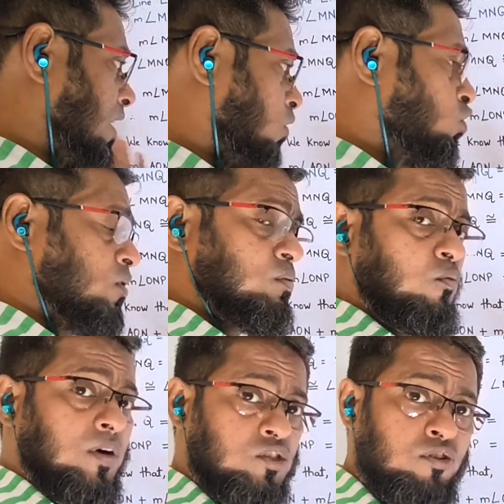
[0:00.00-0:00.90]
Now you must be
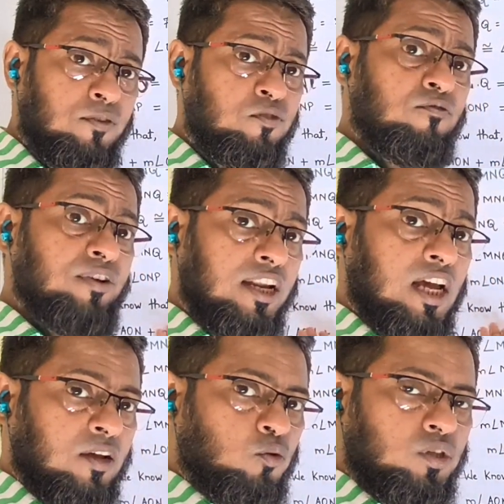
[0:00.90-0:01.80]
wondering from where
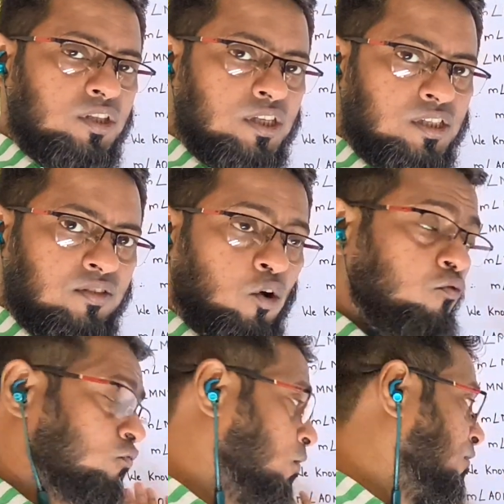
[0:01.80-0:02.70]
I wrote this
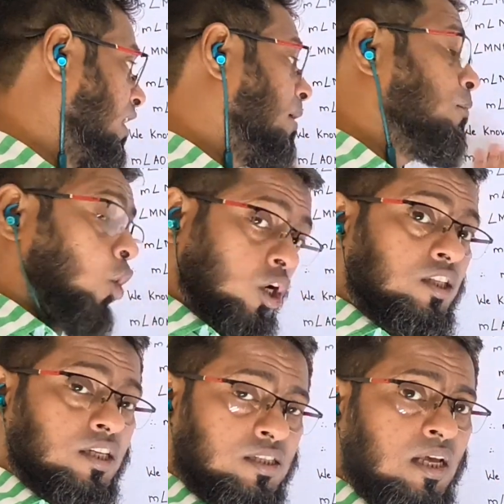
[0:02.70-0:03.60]
or from where I brought
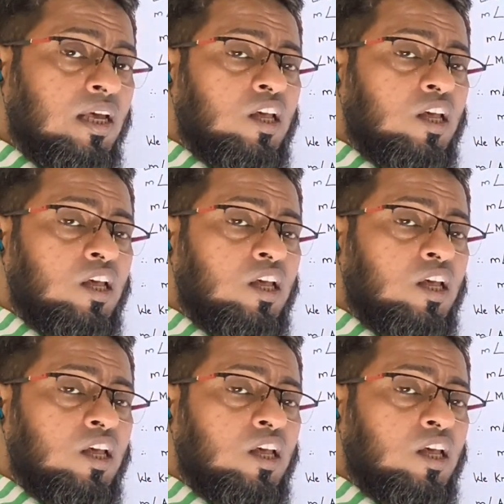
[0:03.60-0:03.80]
this.